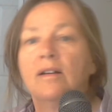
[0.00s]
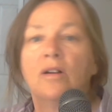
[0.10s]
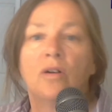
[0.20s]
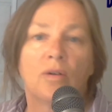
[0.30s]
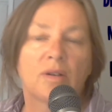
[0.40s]

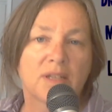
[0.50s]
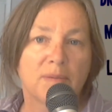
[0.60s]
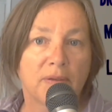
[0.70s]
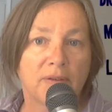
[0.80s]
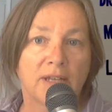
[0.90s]
or
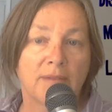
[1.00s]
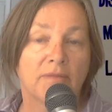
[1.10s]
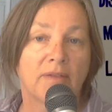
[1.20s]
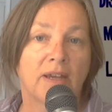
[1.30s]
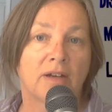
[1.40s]
some other type
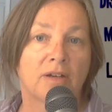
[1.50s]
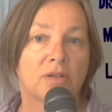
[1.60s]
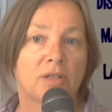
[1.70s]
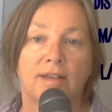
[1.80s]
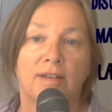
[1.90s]
of
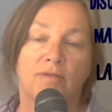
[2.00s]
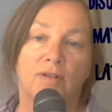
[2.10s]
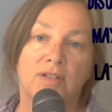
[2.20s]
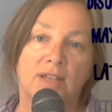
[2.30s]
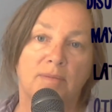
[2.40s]
errors. For
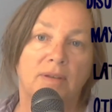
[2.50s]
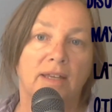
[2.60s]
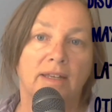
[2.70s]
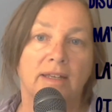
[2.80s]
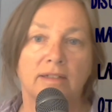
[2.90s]
example,
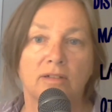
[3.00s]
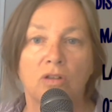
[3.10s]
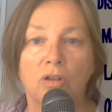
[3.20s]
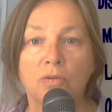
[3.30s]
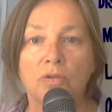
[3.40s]
getting a little
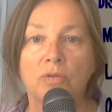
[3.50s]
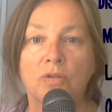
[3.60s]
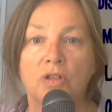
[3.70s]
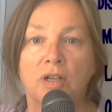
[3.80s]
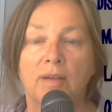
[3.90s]
close to a
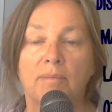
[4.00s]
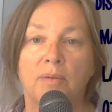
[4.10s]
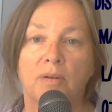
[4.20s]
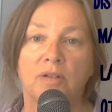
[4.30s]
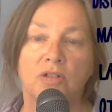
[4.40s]
jump
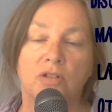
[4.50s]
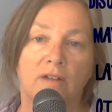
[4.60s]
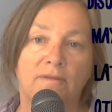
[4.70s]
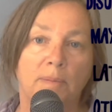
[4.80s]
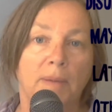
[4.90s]
or just
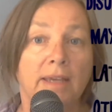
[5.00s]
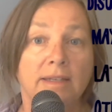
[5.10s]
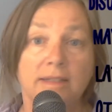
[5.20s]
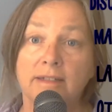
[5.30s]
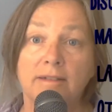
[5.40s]
off the
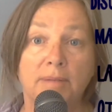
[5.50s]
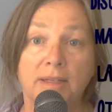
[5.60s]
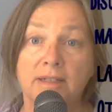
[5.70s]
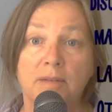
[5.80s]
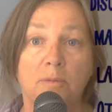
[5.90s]
pace a little
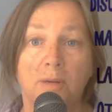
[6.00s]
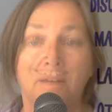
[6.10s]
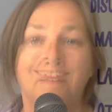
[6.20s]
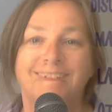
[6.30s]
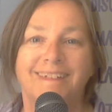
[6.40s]
bit
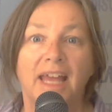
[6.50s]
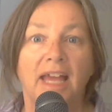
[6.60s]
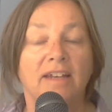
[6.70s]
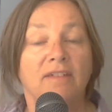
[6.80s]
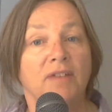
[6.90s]
somewhere.
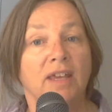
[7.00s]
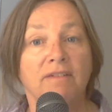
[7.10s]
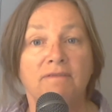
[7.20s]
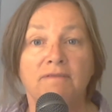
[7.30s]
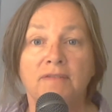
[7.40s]
And if you get
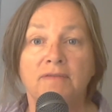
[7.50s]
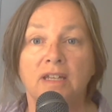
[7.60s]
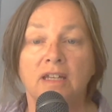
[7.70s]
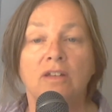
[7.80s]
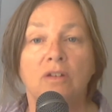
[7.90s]
a 50,
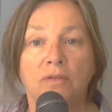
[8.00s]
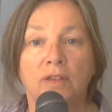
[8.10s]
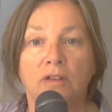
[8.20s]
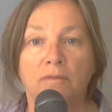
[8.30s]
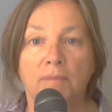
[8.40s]
you know
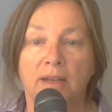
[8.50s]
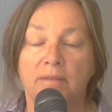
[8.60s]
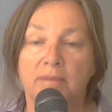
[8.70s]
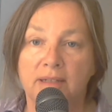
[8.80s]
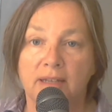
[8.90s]
that you've made a
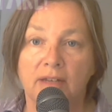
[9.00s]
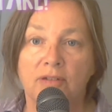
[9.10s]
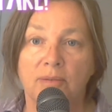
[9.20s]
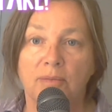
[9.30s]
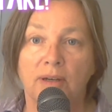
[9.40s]
mistake
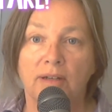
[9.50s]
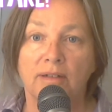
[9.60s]
somewhere.